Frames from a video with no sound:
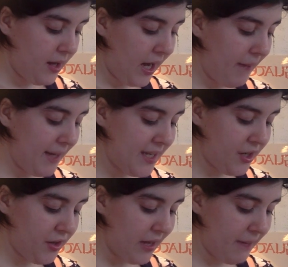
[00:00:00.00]
I may tell
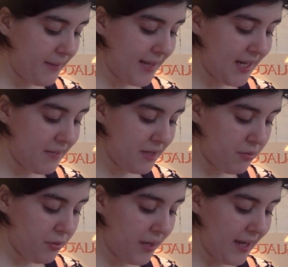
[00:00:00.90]
you that, besides Mr.
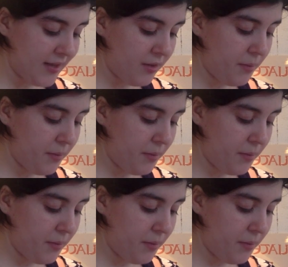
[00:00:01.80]
Rucastle,